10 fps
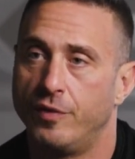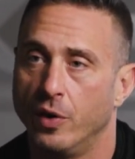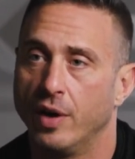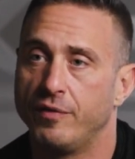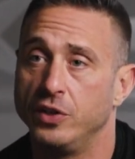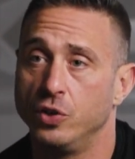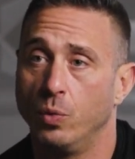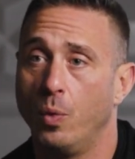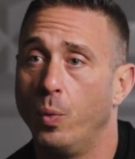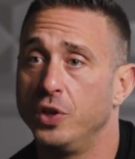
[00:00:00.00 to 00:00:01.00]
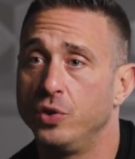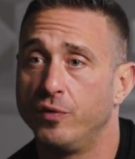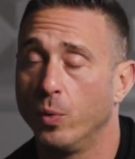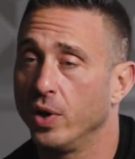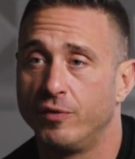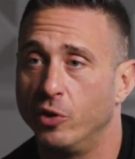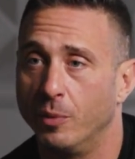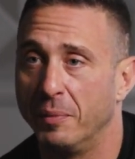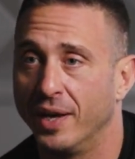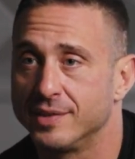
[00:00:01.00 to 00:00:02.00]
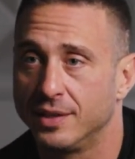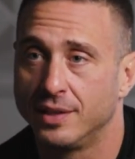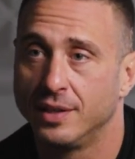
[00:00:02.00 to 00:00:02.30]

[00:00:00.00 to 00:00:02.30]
Fair enough. And what do you do for work, if you don't mind me asking?